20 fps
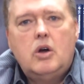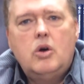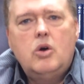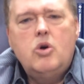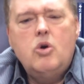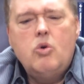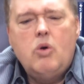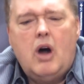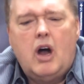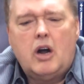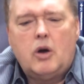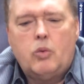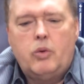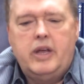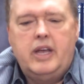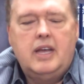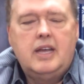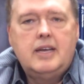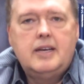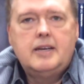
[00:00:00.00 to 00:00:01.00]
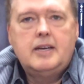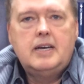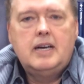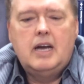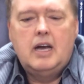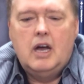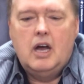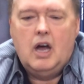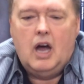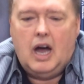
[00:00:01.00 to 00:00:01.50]
Who are we?
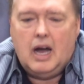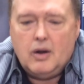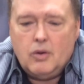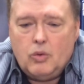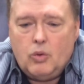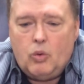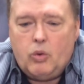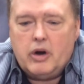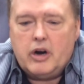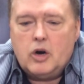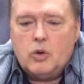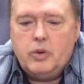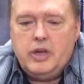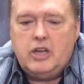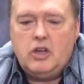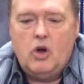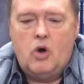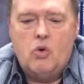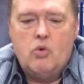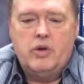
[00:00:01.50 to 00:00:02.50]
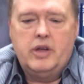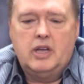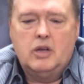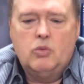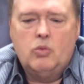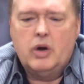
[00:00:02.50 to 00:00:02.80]
Where are we going?